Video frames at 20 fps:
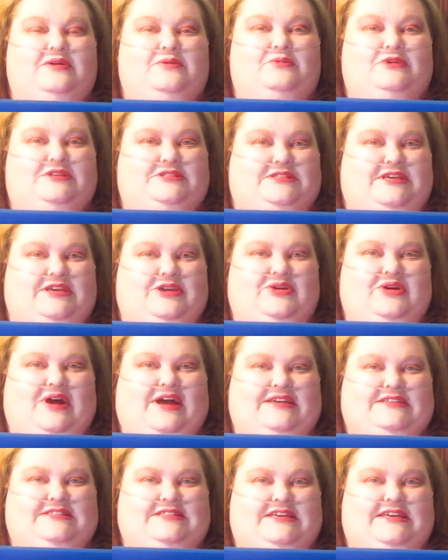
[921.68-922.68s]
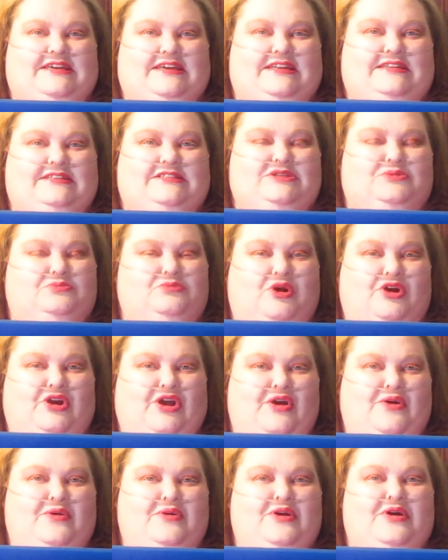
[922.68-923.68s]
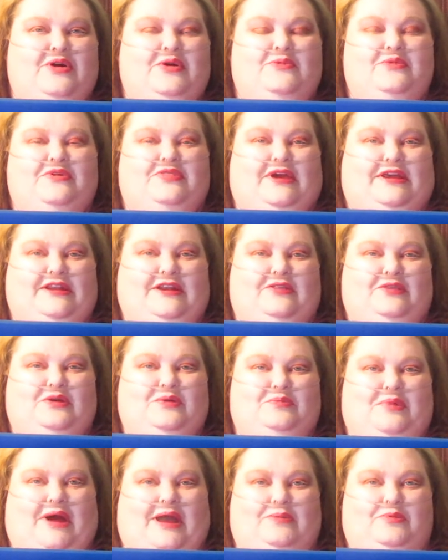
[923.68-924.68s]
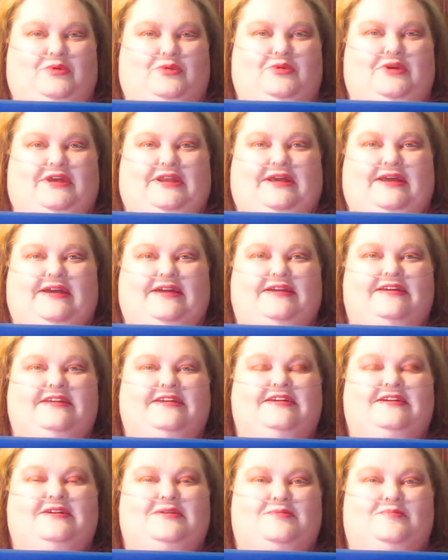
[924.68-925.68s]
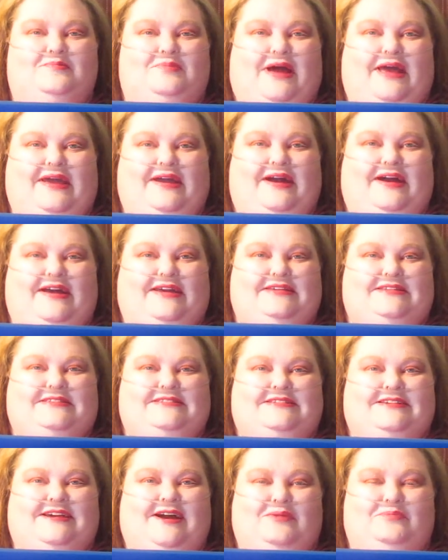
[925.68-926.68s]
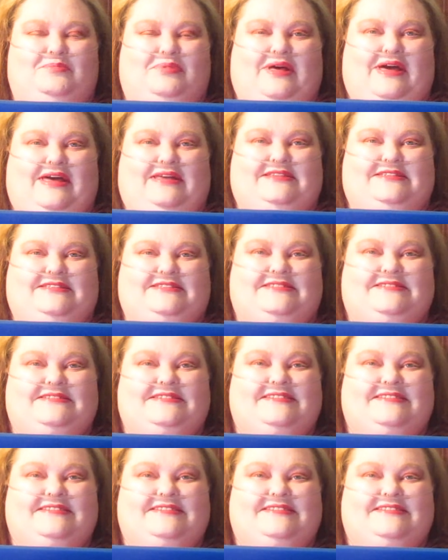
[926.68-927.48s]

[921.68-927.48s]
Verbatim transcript: we'll see you guys again tomorrow with another Bible reading. Bye, guys. God bless.